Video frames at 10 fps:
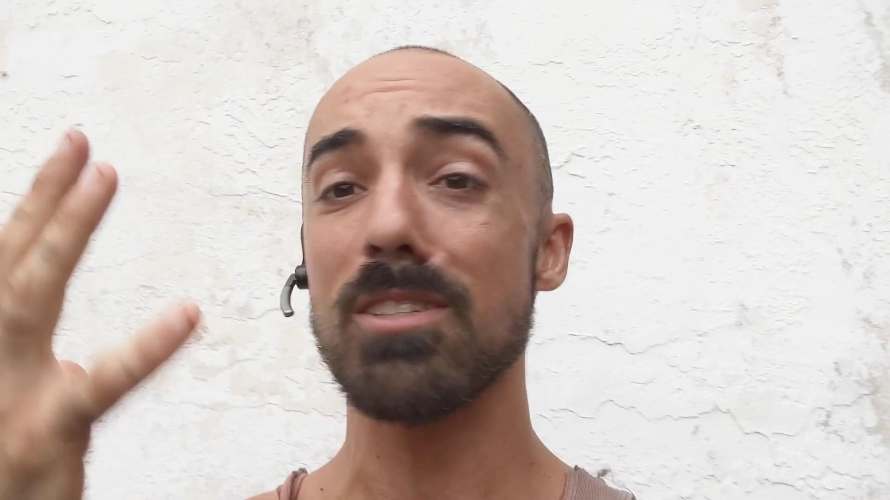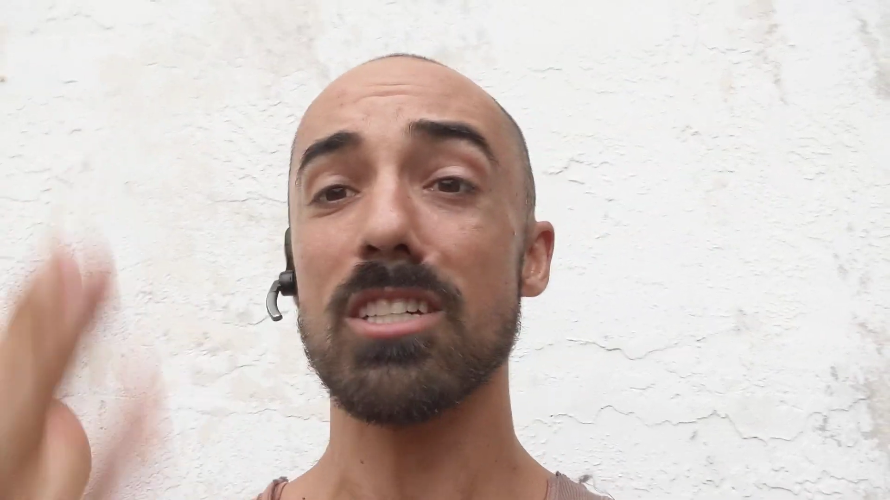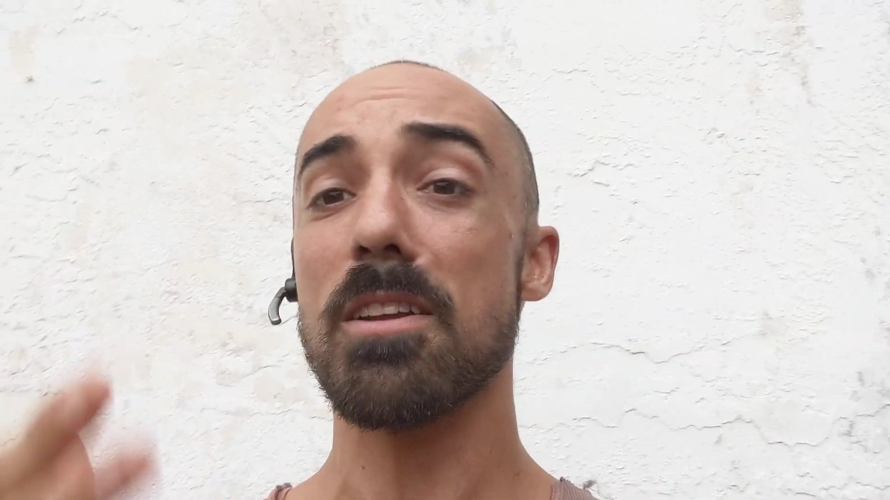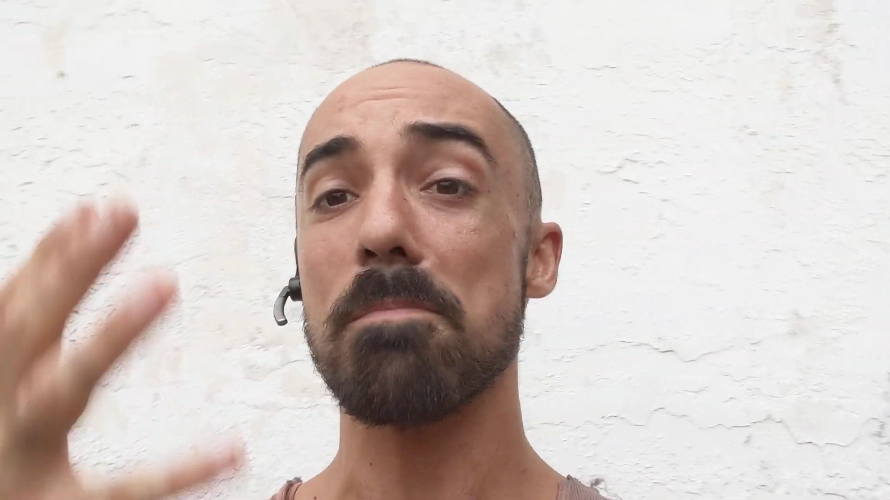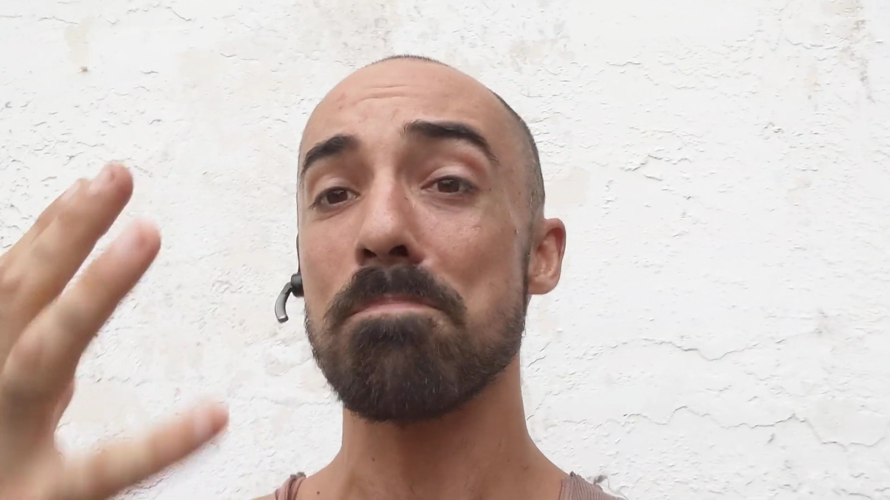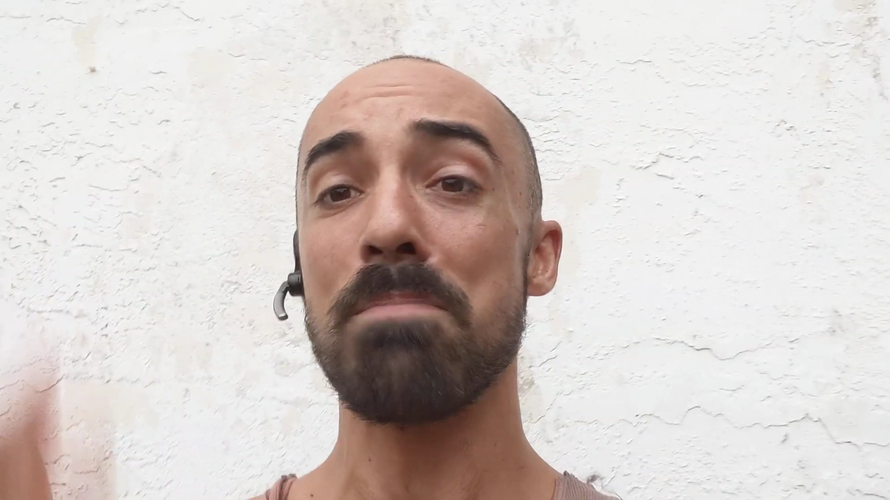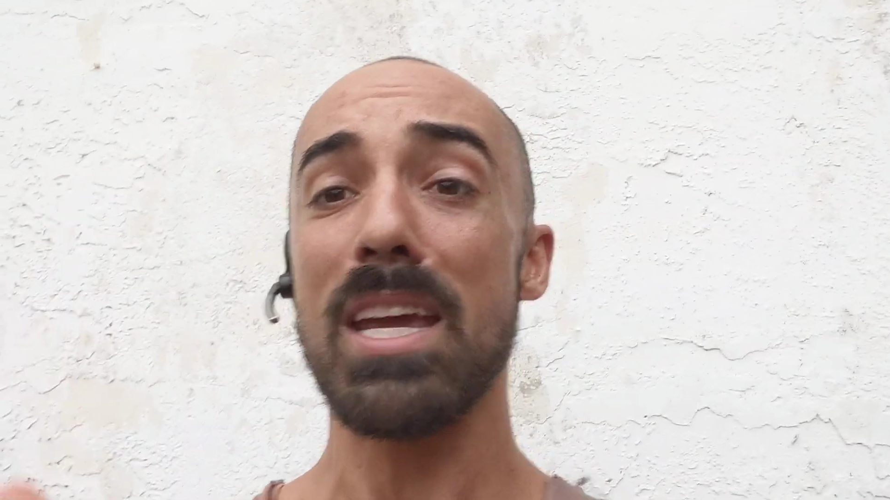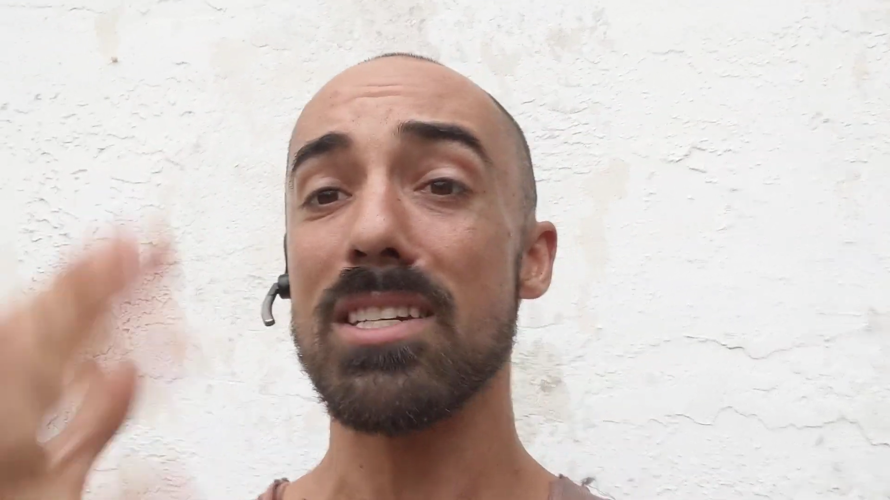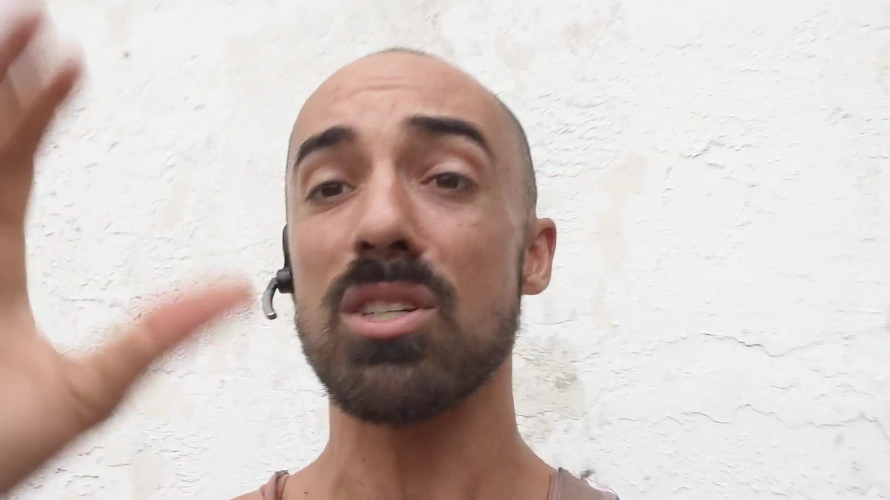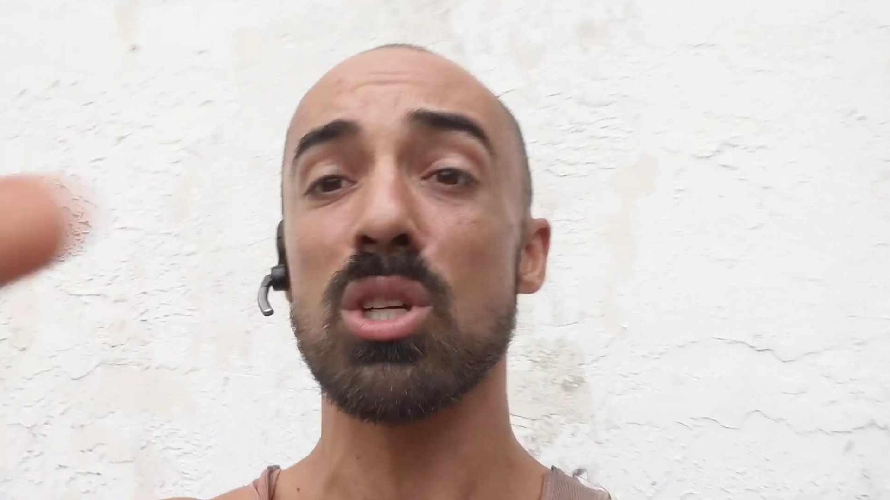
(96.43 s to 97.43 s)
Just a
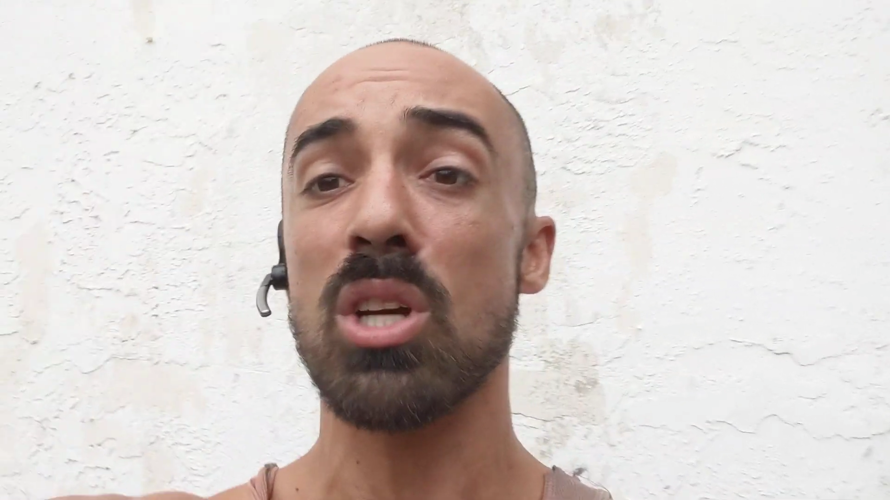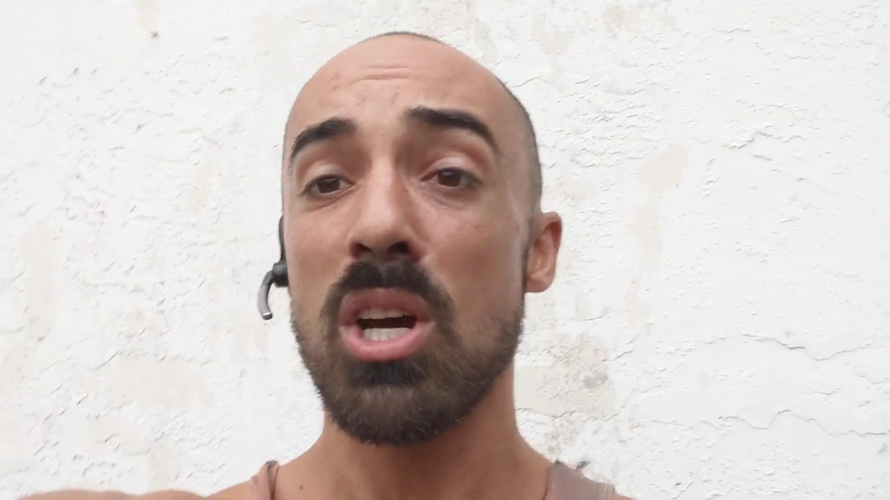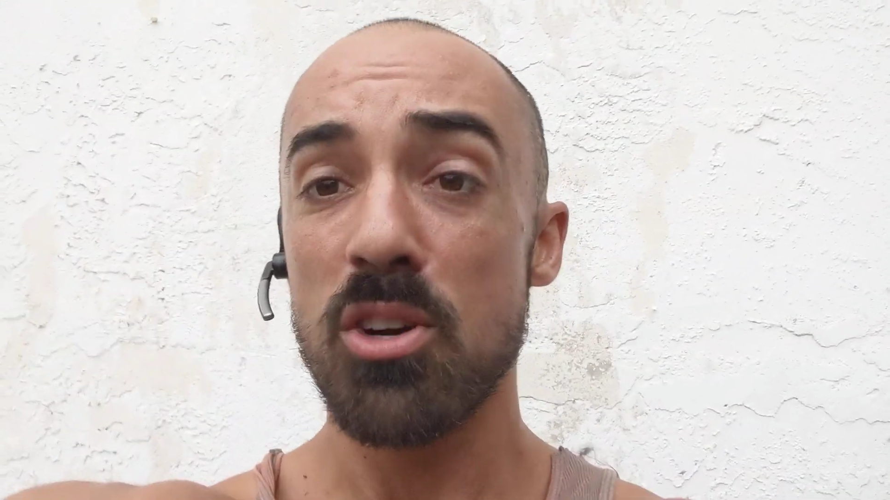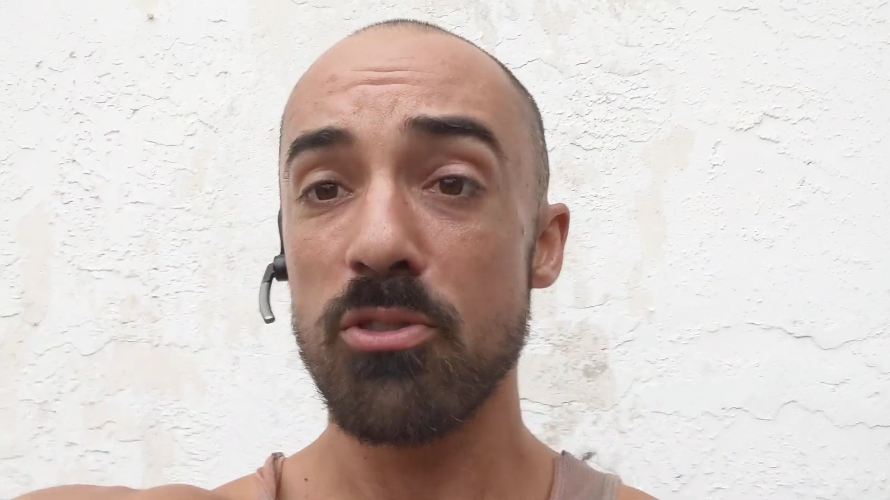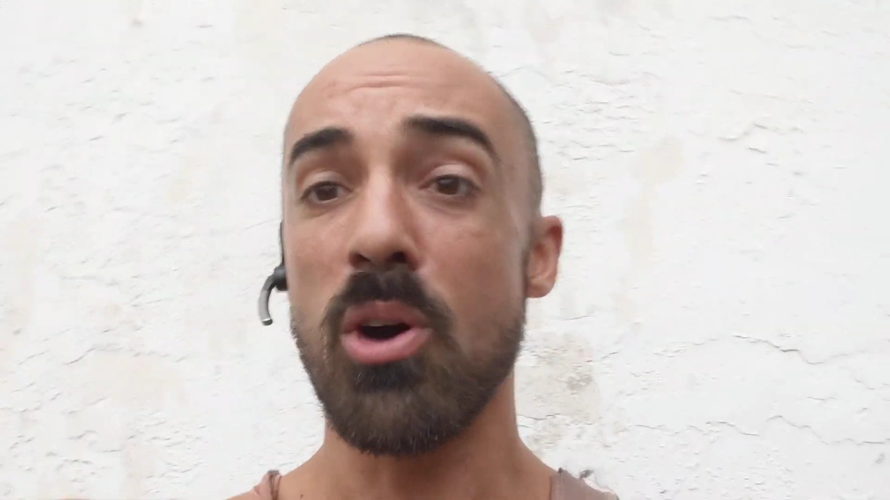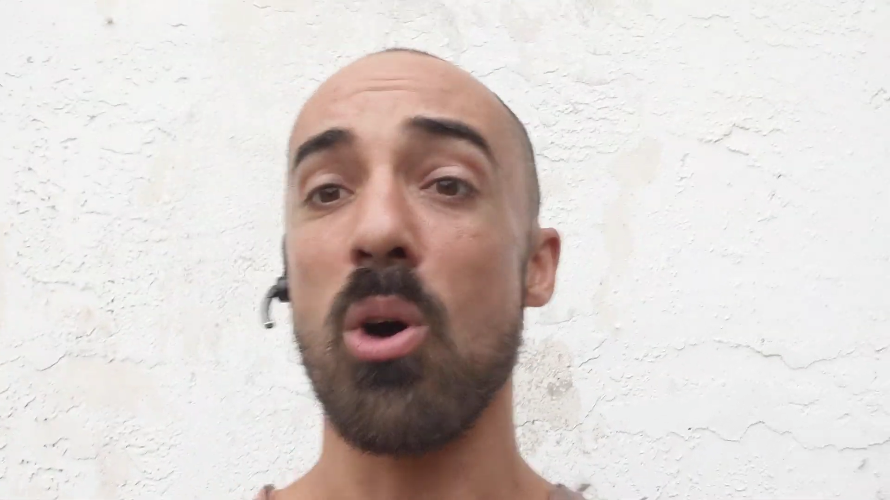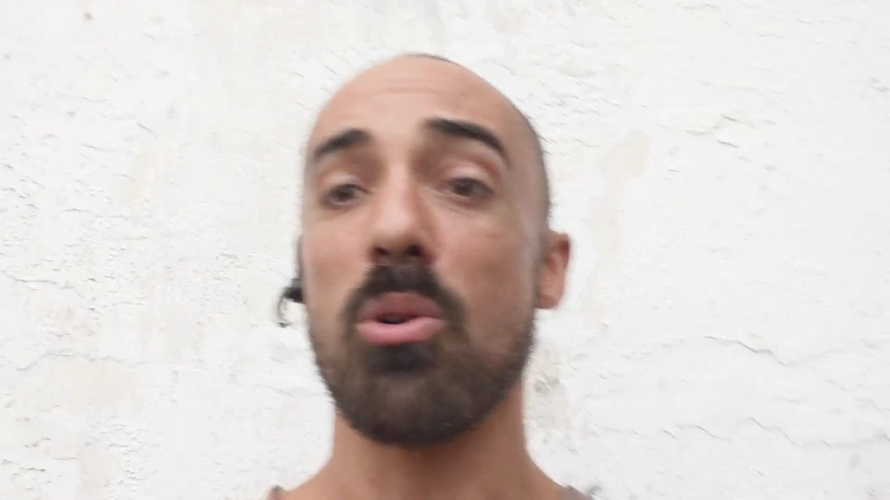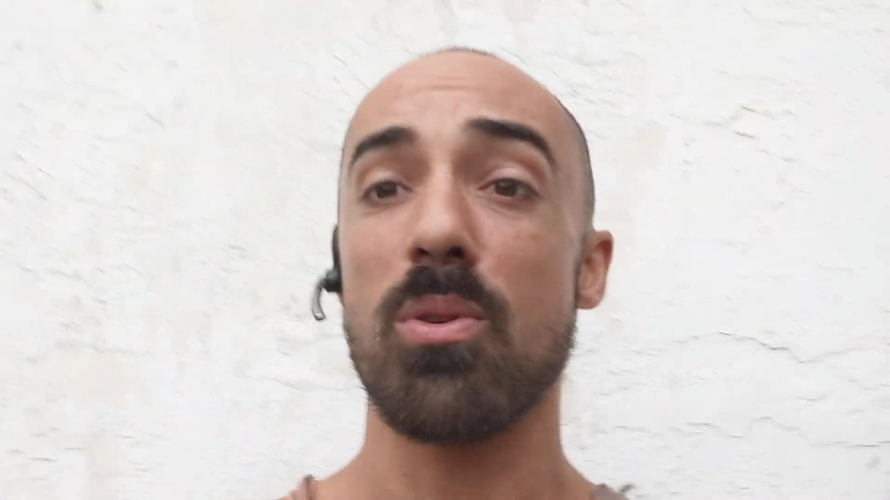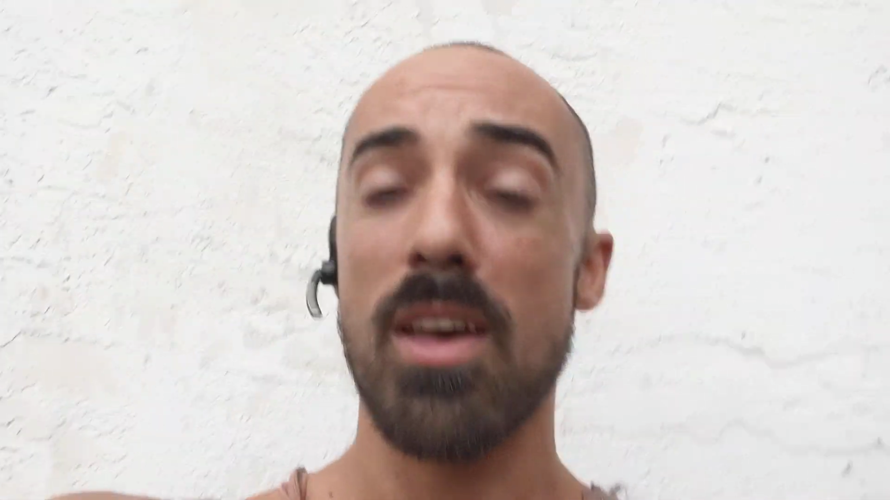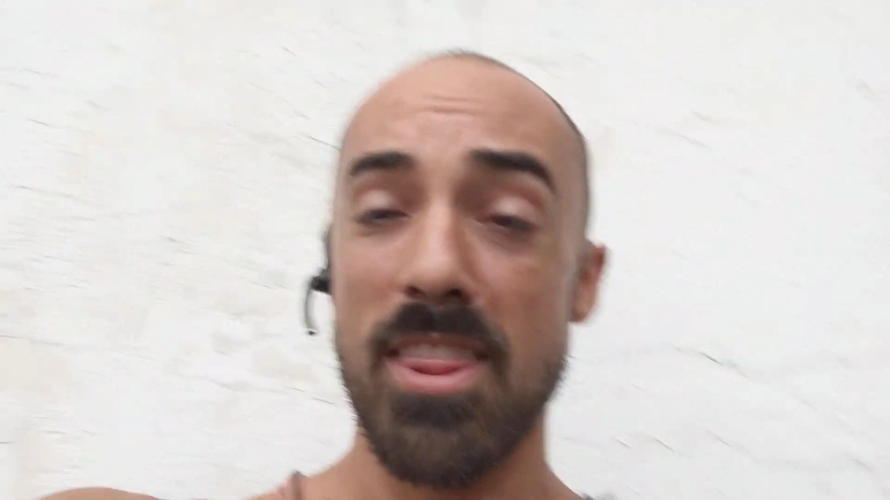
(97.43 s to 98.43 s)
basic phone.